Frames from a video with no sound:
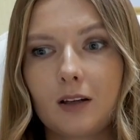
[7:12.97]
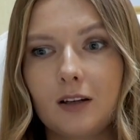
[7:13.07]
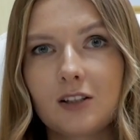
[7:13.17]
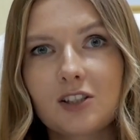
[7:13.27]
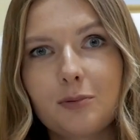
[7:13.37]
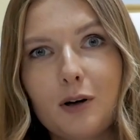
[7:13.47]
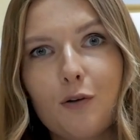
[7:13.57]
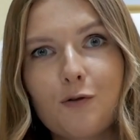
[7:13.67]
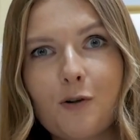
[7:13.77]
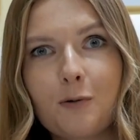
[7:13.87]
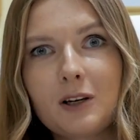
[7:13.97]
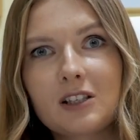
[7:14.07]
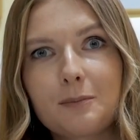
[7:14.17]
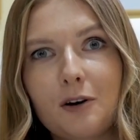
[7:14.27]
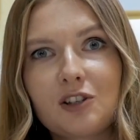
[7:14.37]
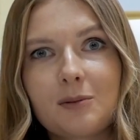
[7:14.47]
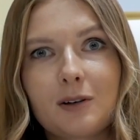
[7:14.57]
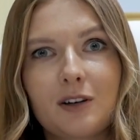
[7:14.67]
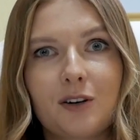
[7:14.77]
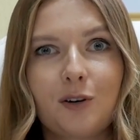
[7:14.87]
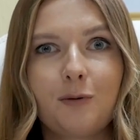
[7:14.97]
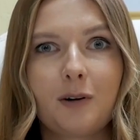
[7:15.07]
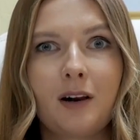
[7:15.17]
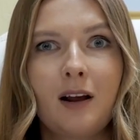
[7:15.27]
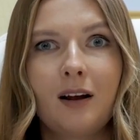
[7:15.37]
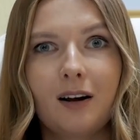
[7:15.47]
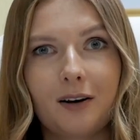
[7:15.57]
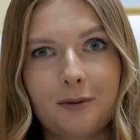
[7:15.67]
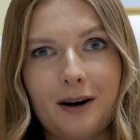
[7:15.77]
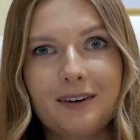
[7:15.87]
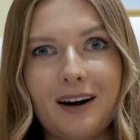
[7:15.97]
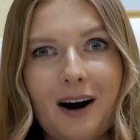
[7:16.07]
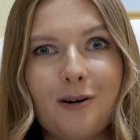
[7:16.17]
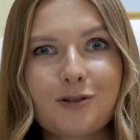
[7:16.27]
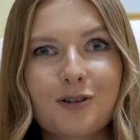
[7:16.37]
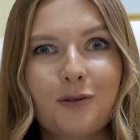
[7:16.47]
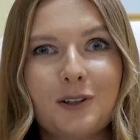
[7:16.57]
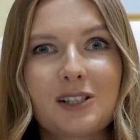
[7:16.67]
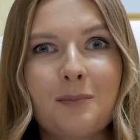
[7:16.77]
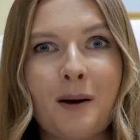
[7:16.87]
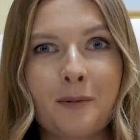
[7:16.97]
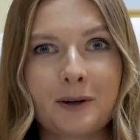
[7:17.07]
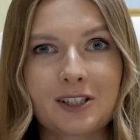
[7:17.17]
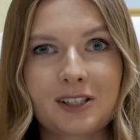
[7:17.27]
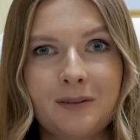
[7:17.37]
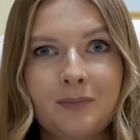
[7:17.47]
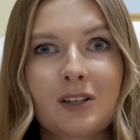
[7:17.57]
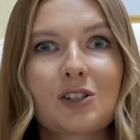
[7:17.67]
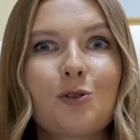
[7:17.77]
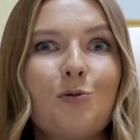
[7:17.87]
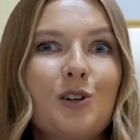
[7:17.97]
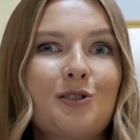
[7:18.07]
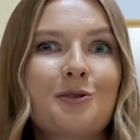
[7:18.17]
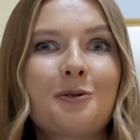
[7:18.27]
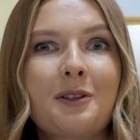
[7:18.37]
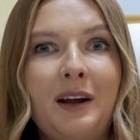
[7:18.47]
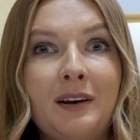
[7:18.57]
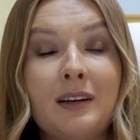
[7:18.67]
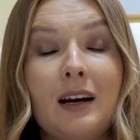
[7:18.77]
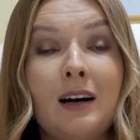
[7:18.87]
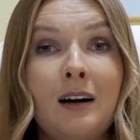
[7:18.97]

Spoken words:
In 3 or 4 weeks approximately, you will run out of these memories. So what to do then?